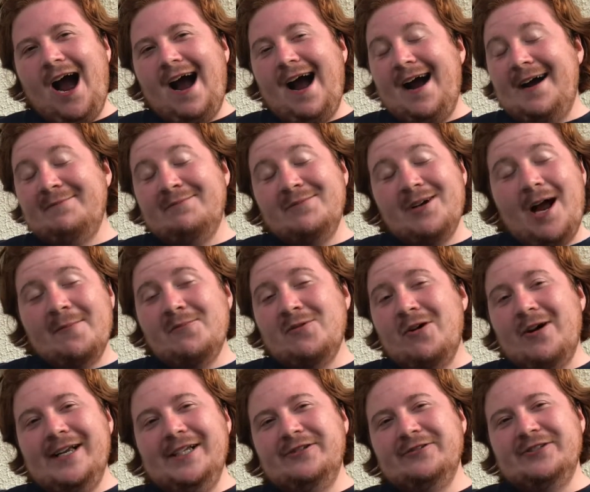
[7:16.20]
I'm
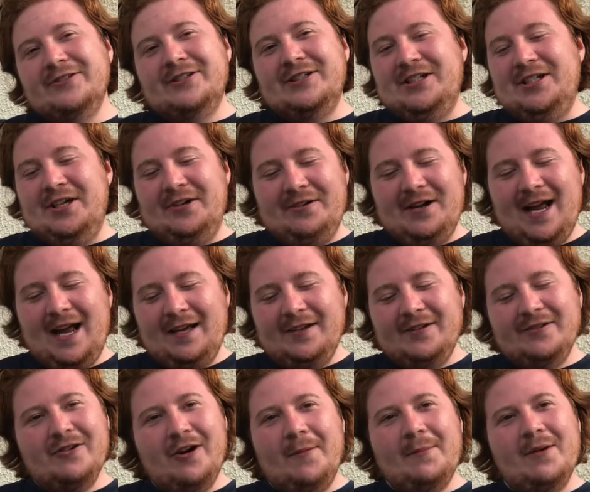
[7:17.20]
not interested in you now.
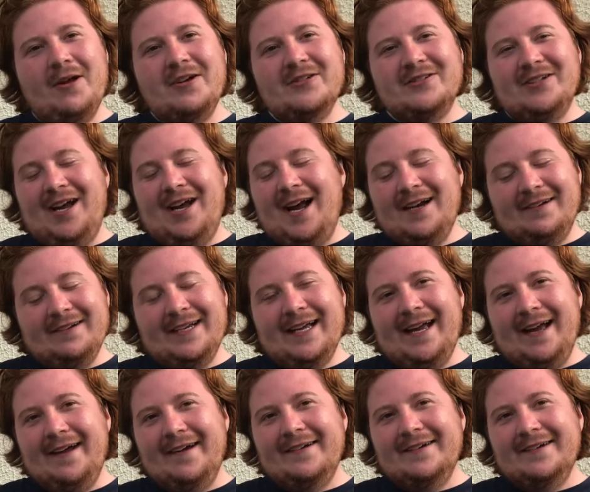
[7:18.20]
You're not a blaster. I don't care.